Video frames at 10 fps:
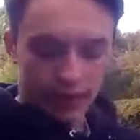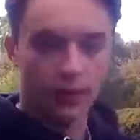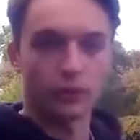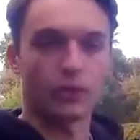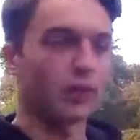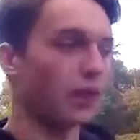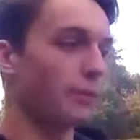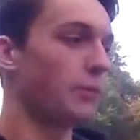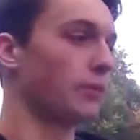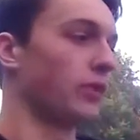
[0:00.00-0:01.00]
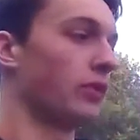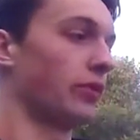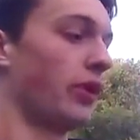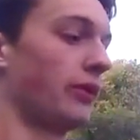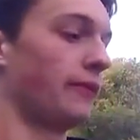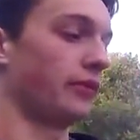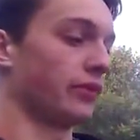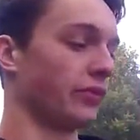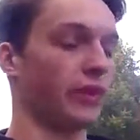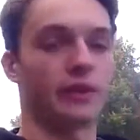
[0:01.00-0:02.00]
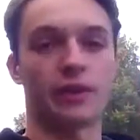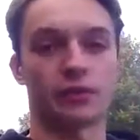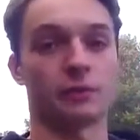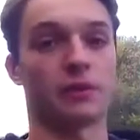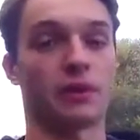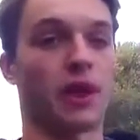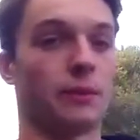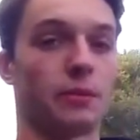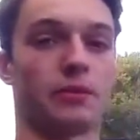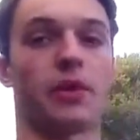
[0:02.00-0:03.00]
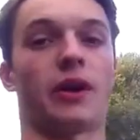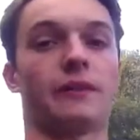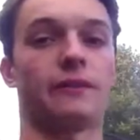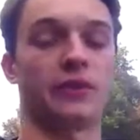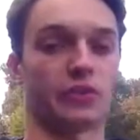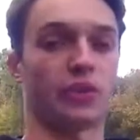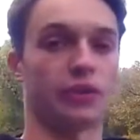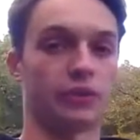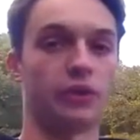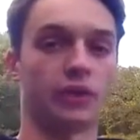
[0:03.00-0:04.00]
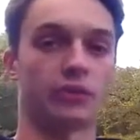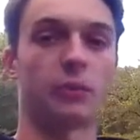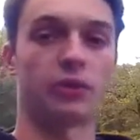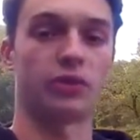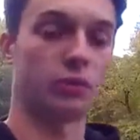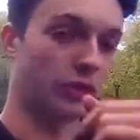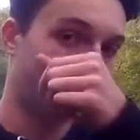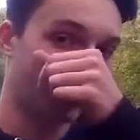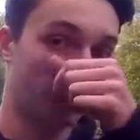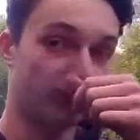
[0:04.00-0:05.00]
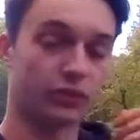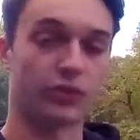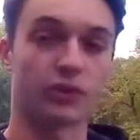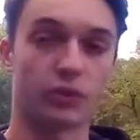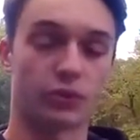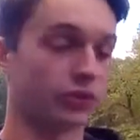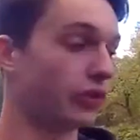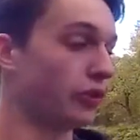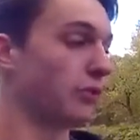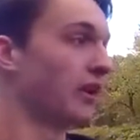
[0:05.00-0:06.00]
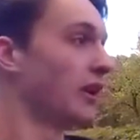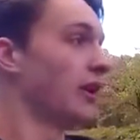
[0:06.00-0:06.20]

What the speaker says: Now, a lot of people don't know how to fish the Ned rig, but a lot of people know how to fish a small tube, a 3-inch, 3 1/4 tube.